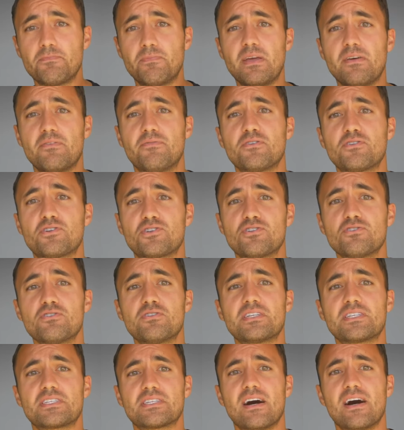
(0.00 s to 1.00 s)
barefoot shoe
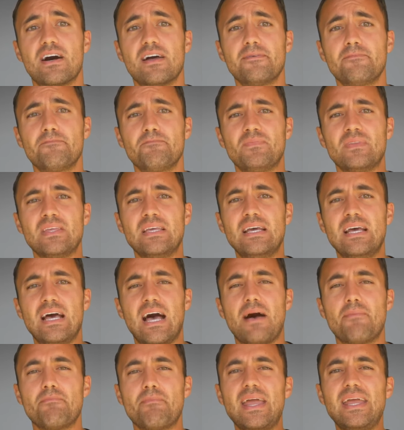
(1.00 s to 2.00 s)
design,
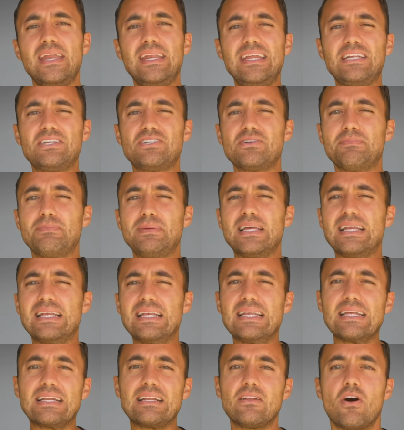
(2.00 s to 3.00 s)
I may need to be a
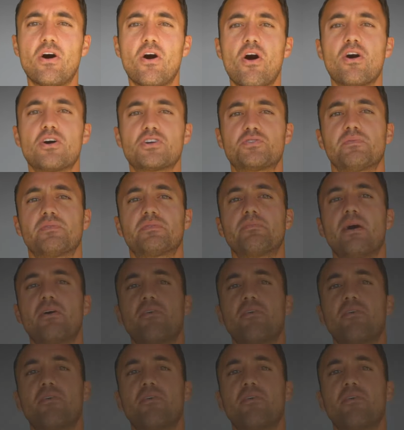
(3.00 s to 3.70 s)
little harsh with my